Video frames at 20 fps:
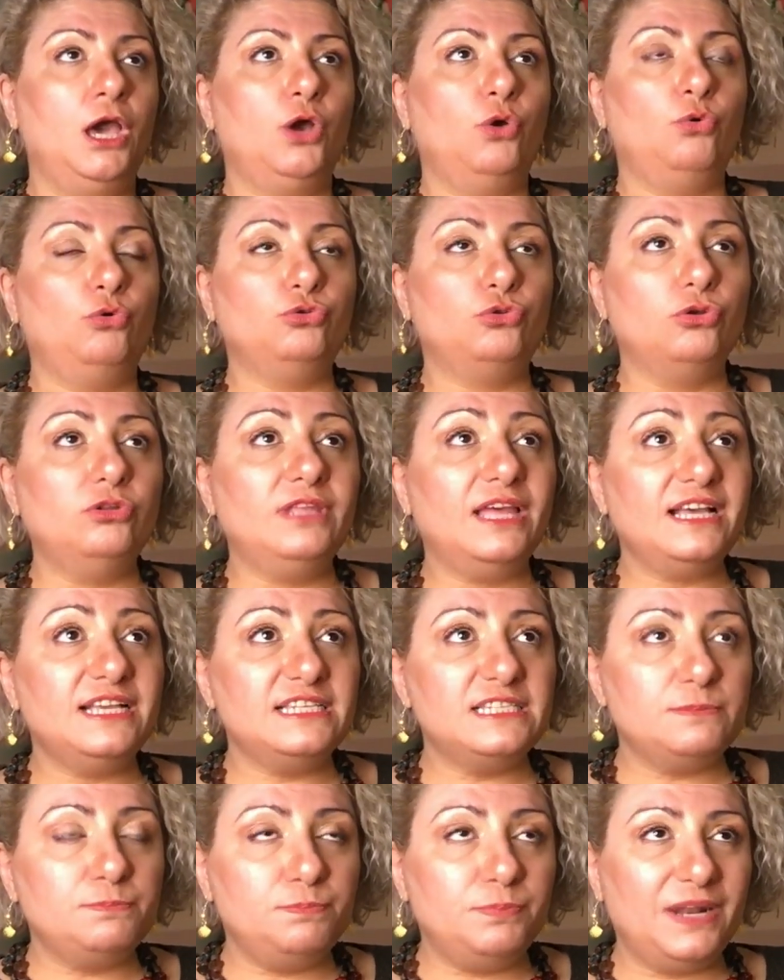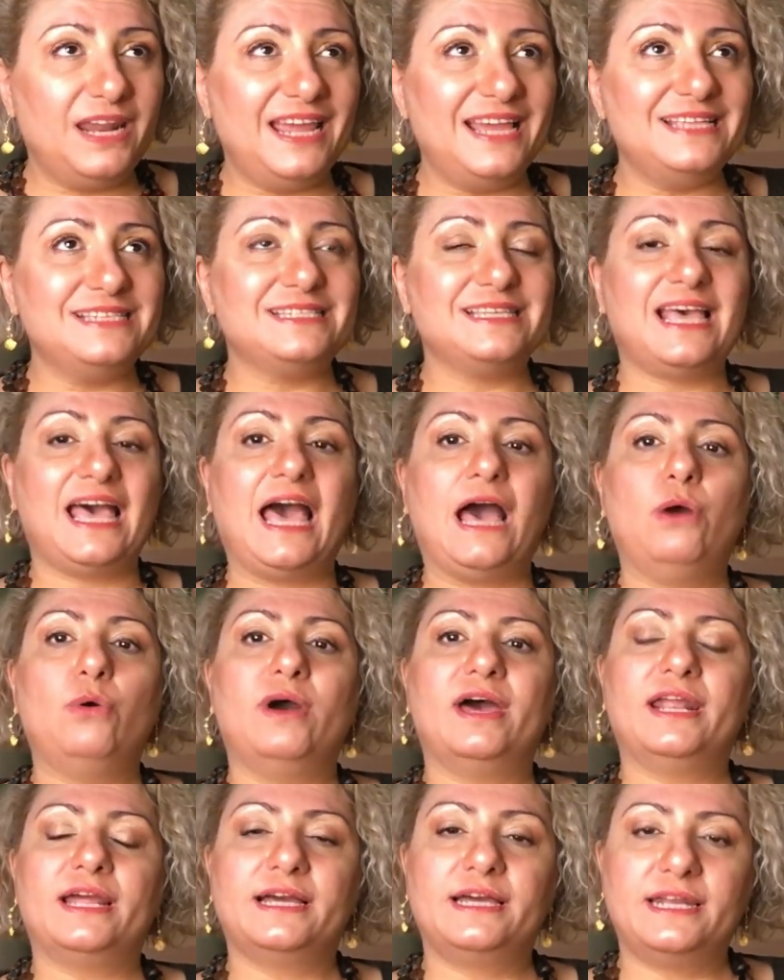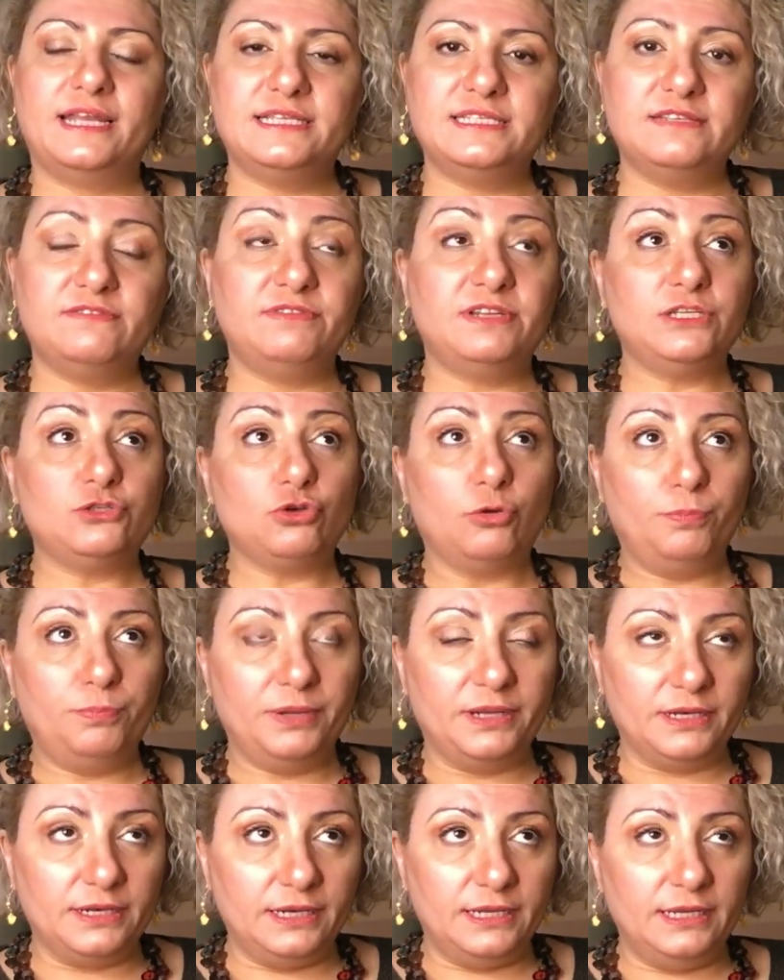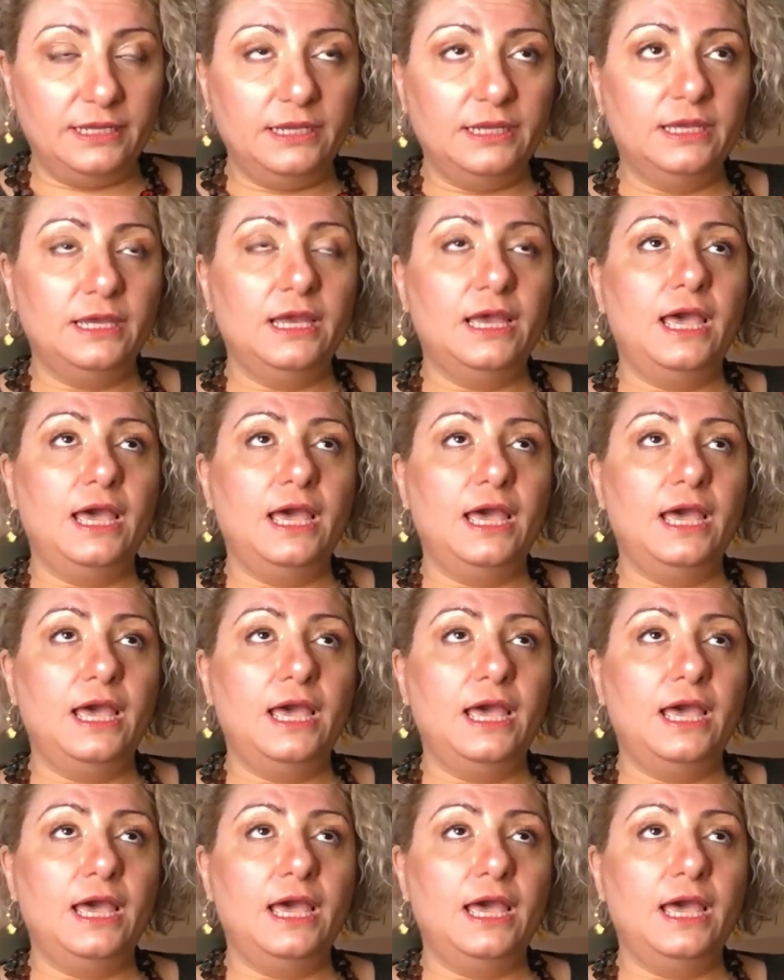We don't express our aggressiveness openly,